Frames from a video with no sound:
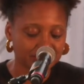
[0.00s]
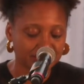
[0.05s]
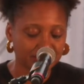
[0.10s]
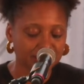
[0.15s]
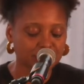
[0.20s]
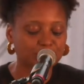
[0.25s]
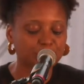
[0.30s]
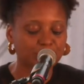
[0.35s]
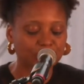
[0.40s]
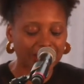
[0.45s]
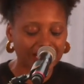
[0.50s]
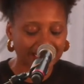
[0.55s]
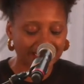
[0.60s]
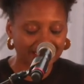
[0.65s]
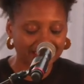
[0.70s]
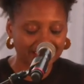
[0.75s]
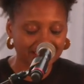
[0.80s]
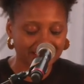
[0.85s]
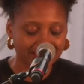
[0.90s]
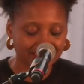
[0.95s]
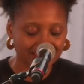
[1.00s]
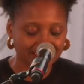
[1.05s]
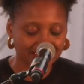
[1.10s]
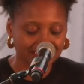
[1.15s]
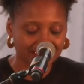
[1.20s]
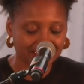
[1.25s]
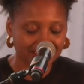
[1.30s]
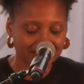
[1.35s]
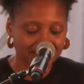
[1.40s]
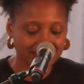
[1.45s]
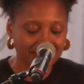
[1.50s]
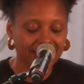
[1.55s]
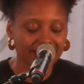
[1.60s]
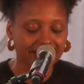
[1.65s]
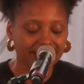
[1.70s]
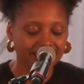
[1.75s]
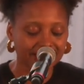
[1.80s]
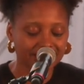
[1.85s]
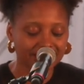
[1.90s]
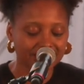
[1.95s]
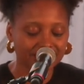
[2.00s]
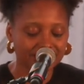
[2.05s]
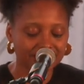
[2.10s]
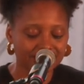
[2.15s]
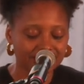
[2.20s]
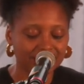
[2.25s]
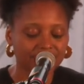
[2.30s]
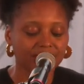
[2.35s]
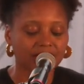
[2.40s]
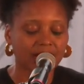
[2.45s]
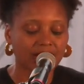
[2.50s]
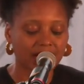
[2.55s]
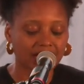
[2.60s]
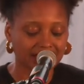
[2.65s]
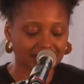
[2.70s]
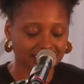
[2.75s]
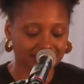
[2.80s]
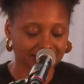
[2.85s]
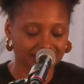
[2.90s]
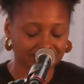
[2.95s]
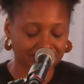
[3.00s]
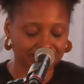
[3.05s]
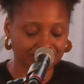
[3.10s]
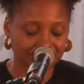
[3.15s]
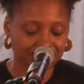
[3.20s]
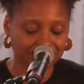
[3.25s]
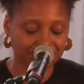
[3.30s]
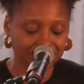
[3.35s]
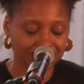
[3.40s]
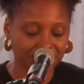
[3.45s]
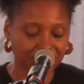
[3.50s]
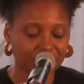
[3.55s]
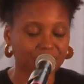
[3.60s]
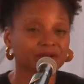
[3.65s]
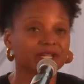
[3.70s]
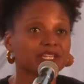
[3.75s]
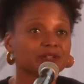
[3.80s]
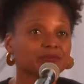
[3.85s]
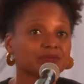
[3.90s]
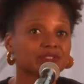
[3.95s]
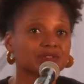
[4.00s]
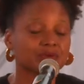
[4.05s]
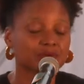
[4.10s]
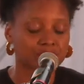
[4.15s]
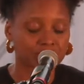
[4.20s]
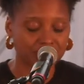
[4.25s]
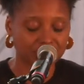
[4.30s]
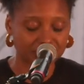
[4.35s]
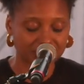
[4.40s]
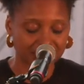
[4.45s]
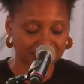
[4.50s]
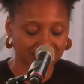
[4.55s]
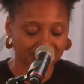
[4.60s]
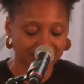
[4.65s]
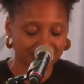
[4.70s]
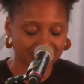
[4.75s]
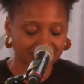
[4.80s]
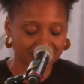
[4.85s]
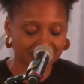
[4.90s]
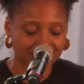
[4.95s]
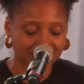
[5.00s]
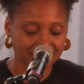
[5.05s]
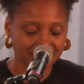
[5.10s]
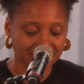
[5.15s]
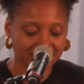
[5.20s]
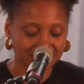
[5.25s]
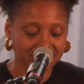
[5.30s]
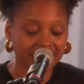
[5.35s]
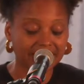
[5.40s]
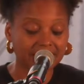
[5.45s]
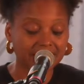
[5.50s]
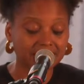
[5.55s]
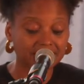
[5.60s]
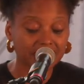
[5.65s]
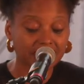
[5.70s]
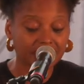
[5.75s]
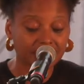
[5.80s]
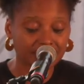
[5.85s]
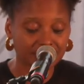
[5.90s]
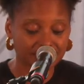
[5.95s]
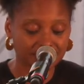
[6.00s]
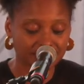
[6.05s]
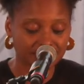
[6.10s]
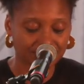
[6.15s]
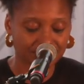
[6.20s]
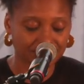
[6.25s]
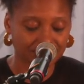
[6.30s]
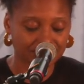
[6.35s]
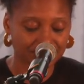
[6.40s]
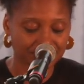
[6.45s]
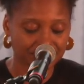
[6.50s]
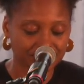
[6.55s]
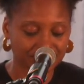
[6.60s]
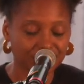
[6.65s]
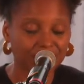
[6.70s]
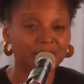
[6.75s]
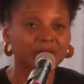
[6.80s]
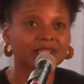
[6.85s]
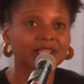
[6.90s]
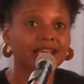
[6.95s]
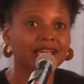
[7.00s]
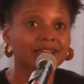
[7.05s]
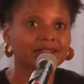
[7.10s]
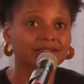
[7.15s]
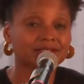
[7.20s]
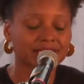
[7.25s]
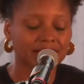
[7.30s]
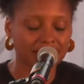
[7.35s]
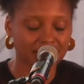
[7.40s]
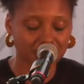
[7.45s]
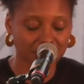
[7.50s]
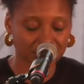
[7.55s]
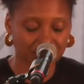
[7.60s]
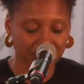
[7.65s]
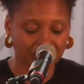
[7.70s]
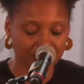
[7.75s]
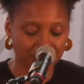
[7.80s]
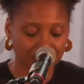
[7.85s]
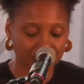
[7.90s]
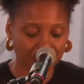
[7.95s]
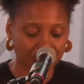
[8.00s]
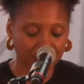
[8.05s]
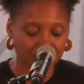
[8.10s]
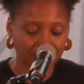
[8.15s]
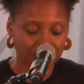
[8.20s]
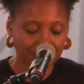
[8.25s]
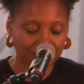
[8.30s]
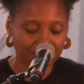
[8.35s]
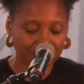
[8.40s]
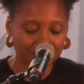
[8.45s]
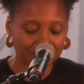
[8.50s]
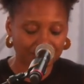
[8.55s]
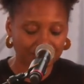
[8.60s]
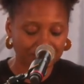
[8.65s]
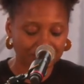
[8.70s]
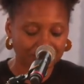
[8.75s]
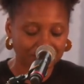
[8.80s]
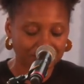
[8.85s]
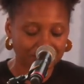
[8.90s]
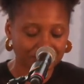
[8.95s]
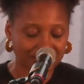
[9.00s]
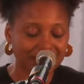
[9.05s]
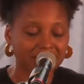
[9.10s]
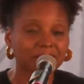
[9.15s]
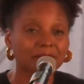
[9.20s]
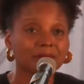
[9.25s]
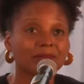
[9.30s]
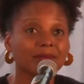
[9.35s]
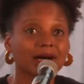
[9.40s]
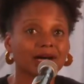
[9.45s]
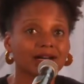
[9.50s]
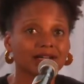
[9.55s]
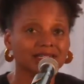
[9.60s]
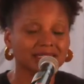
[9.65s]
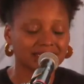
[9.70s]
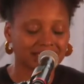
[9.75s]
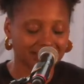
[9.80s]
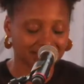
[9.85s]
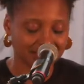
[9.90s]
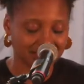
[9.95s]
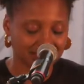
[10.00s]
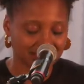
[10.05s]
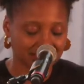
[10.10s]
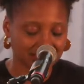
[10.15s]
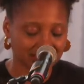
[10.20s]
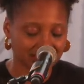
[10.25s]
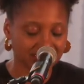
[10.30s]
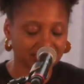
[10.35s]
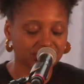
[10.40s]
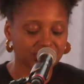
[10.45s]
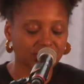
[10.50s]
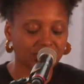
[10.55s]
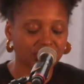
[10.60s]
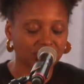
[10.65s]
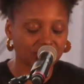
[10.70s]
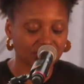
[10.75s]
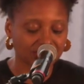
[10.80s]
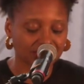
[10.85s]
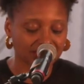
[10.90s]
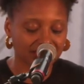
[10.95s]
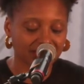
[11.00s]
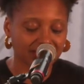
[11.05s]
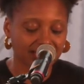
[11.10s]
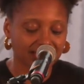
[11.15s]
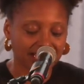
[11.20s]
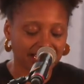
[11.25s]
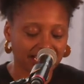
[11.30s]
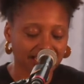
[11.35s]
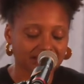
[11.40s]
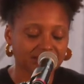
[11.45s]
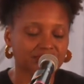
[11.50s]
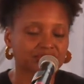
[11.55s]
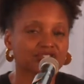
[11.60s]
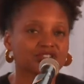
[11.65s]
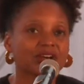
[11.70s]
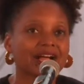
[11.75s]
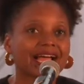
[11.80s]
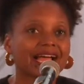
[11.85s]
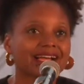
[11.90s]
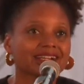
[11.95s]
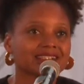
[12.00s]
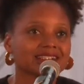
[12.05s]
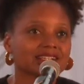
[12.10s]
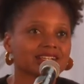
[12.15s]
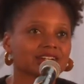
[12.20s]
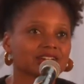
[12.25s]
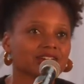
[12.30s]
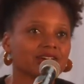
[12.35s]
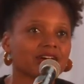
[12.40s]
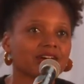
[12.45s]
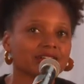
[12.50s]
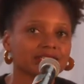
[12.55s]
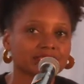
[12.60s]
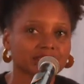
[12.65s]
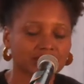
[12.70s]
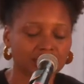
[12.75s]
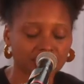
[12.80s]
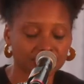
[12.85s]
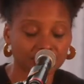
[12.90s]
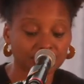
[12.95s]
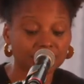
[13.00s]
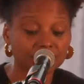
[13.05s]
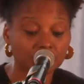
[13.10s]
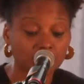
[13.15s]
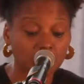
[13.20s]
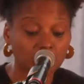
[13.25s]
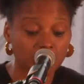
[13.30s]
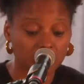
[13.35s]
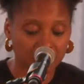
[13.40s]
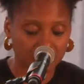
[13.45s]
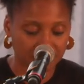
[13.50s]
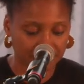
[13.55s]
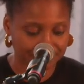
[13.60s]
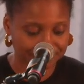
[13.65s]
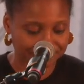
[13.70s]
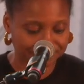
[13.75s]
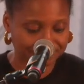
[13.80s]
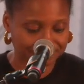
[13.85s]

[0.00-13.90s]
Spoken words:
spread, then forgotten, reabsorbed, like love from a lifetime ago, and mud a dog has tracked across the floor.